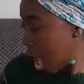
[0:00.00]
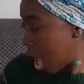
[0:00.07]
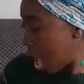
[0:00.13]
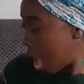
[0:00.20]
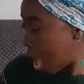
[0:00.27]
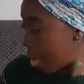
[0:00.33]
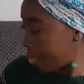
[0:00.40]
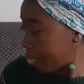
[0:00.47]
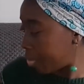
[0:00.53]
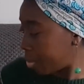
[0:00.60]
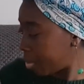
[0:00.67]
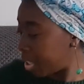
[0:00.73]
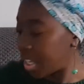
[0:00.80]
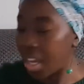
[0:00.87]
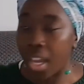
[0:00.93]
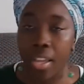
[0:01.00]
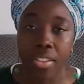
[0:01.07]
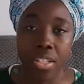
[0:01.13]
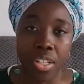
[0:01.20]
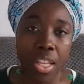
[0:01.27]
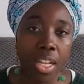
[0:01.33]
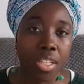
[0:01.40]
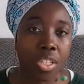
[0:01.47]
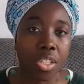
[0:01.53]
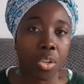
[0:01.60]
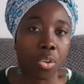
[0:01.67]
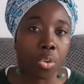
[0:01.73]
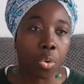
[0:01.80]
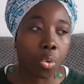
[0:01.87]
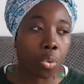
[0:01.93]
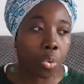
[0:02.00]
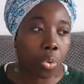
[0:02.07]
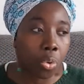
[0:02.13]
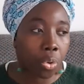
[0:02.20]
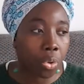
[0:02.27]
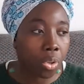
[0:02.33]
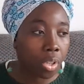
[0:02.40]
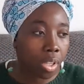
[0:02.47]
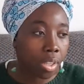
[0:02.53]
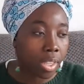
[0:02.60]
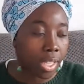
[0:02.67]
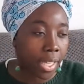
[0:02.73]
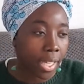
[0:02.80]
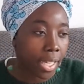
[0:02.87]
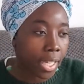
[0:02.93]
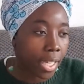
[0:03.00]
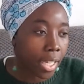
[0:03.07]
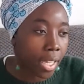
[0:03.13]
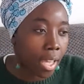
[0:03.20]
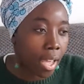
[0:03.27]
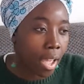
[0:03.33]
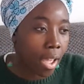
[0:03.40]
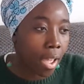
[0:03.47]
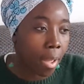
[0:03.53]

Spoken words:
Yeah, so that's all the